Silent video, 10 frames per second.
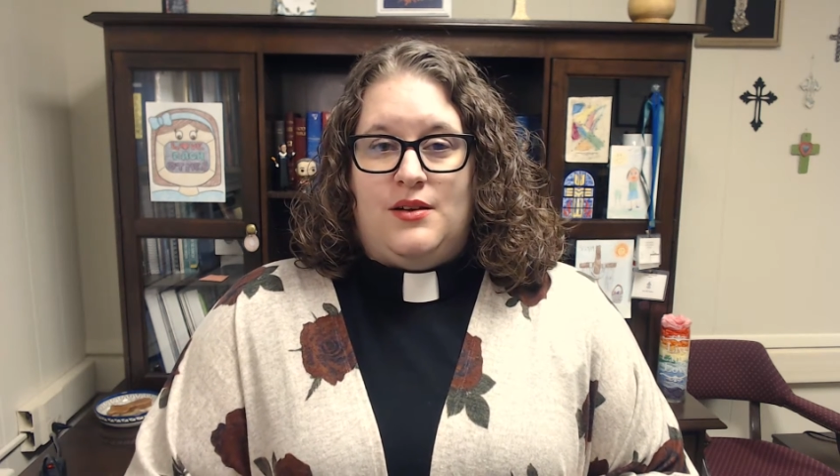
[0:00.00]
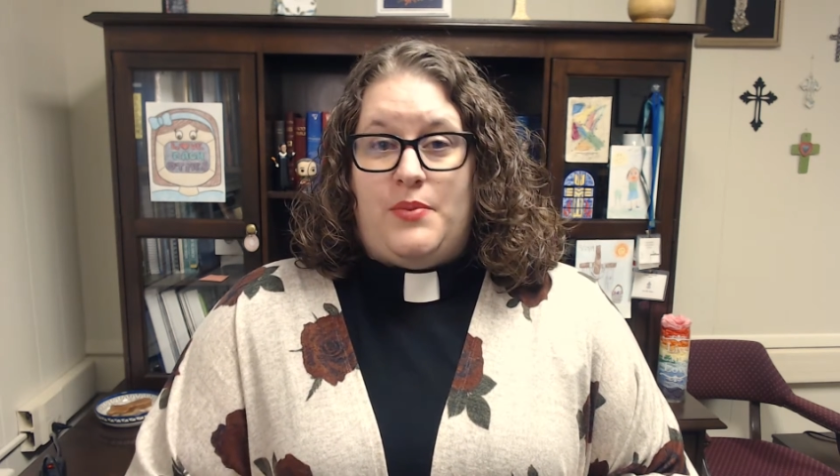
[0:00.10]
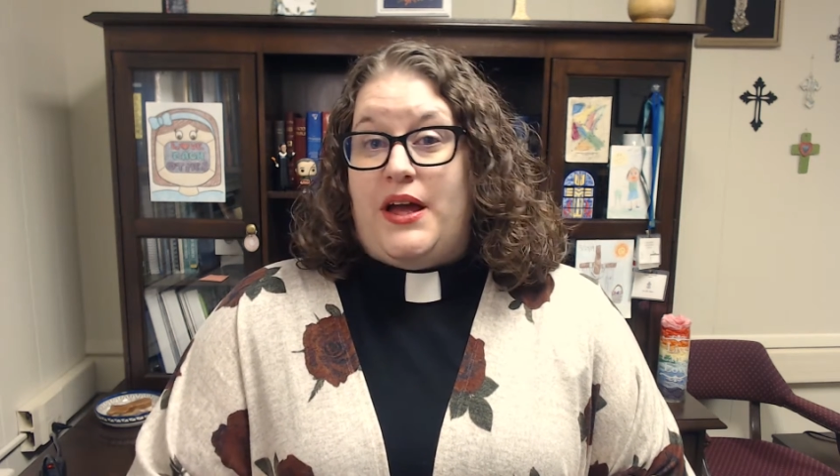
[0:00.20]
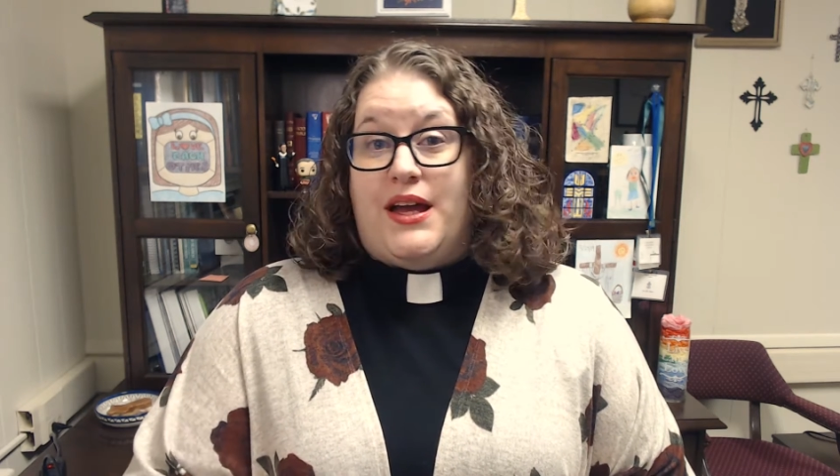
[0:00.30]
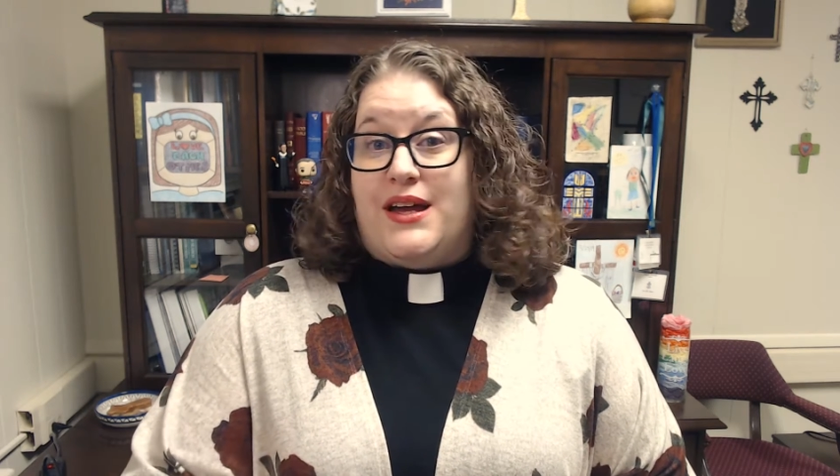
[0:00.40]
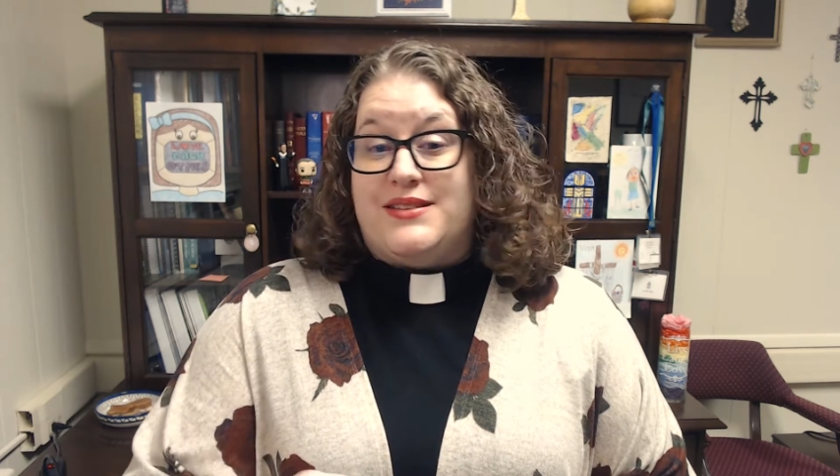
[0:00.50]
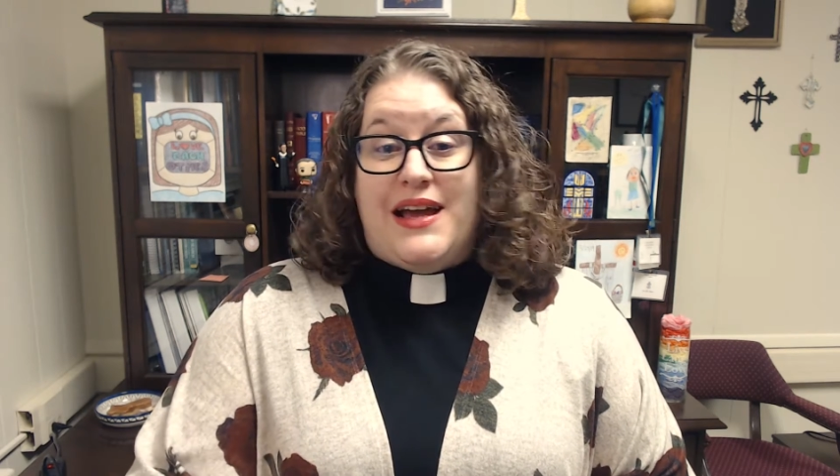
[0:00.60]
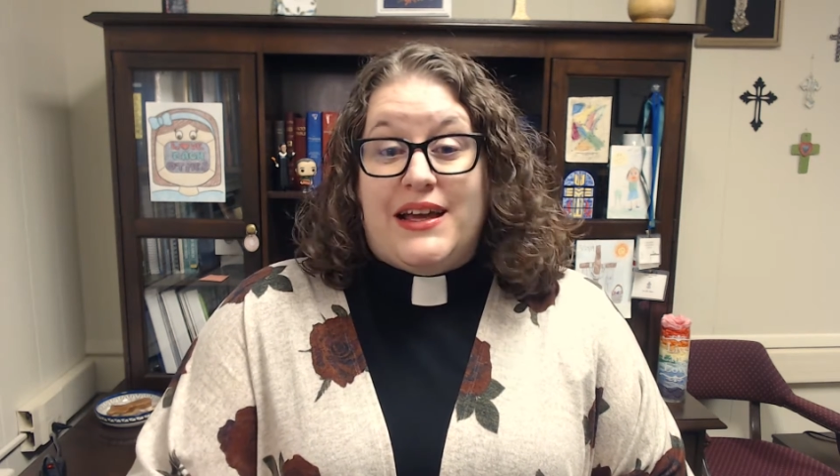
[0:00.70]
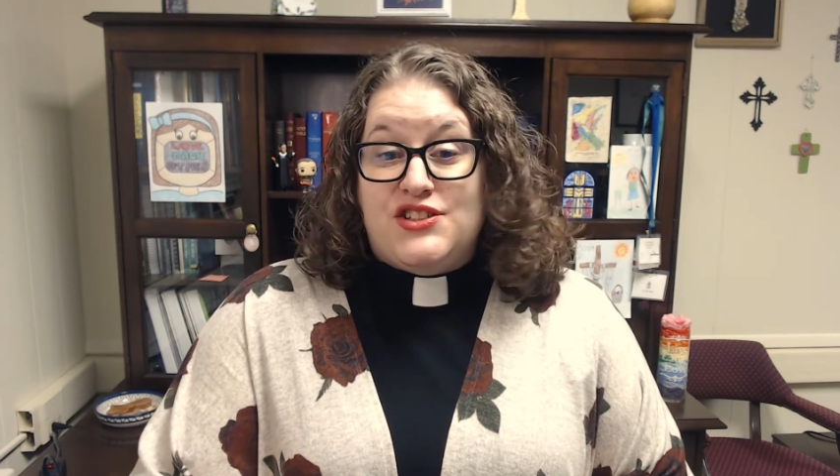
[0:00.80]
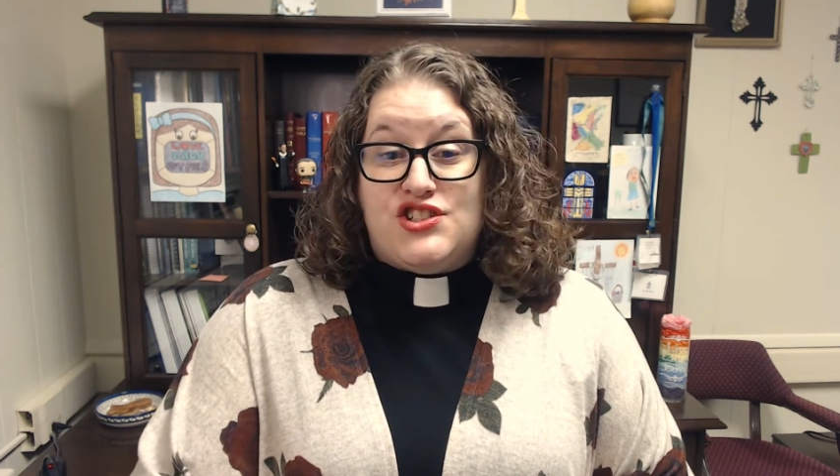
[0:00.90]
paying
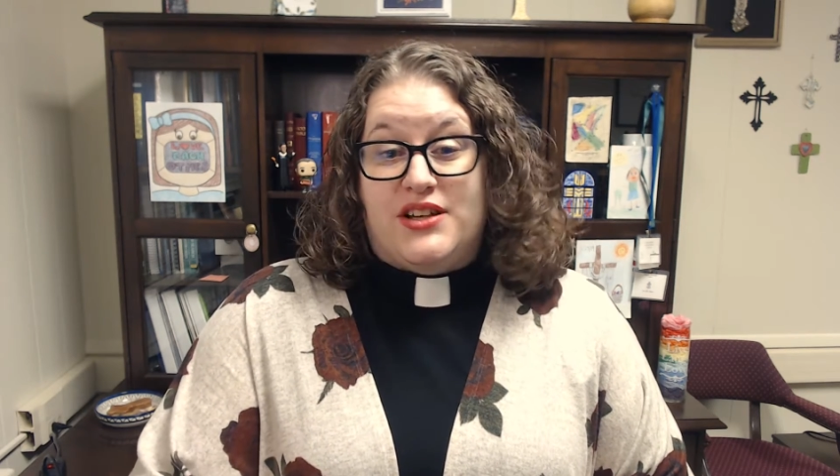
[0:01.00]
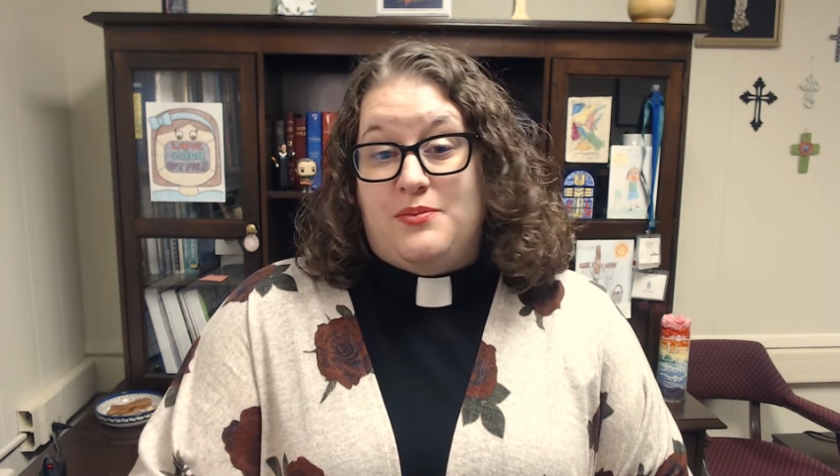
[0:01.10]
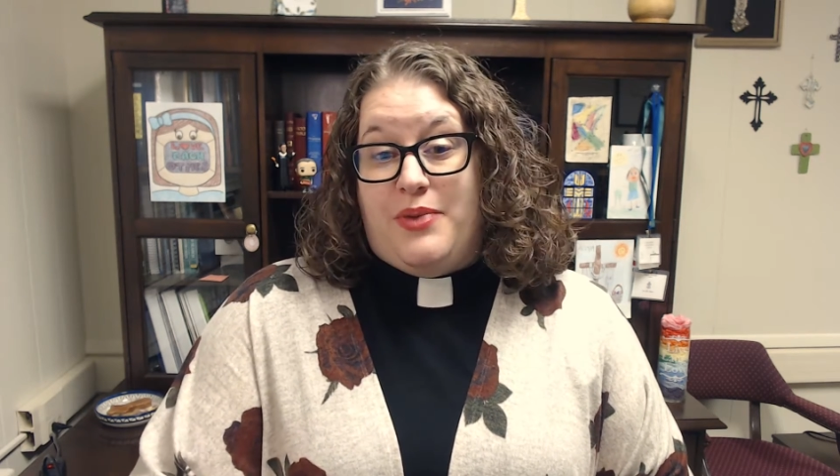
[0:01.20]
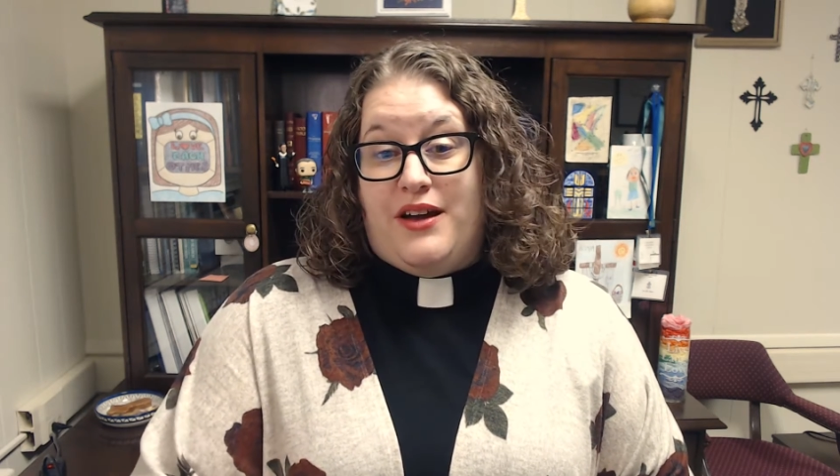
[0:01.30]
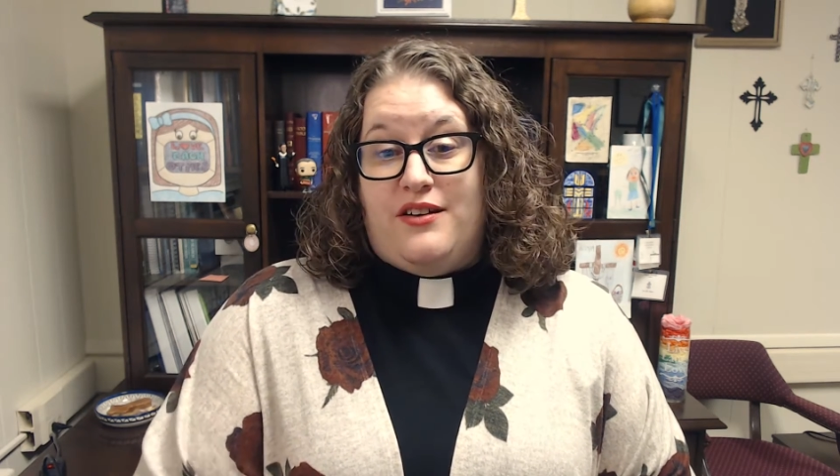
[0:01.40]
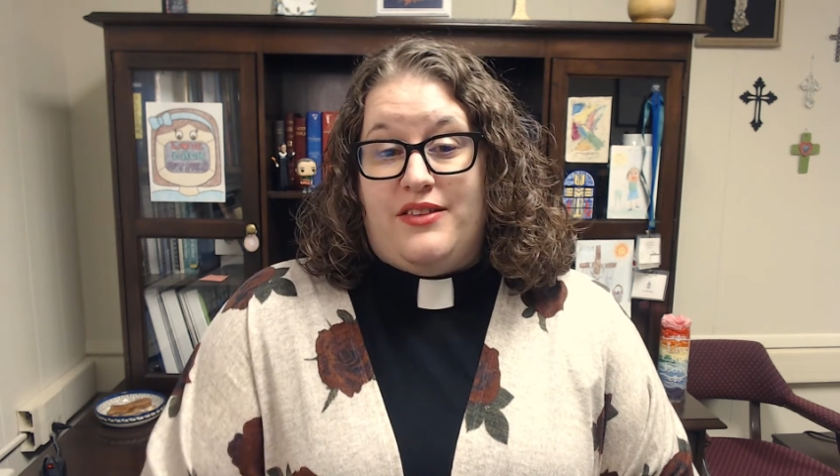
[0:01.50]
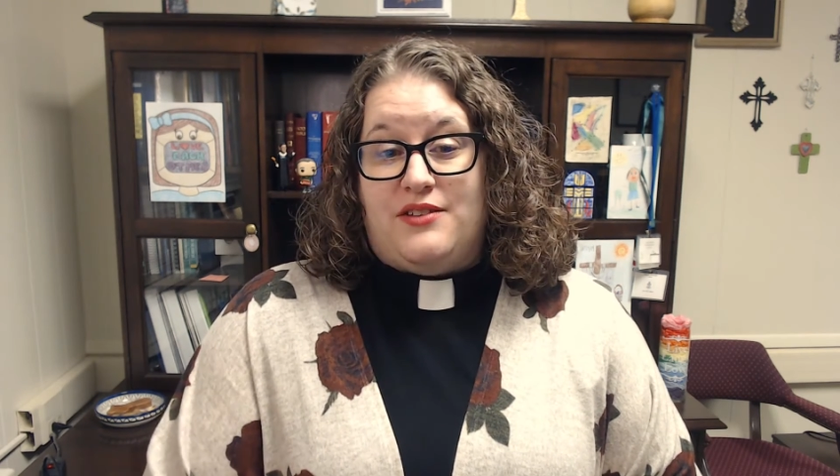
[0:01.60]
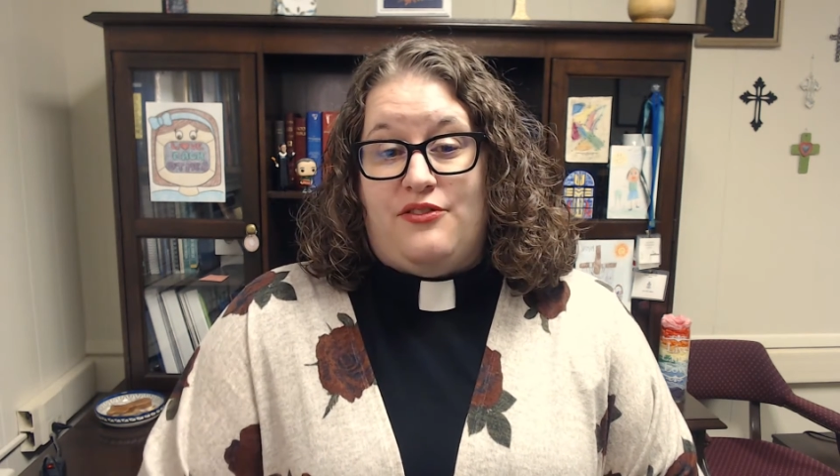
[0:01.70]
attention better than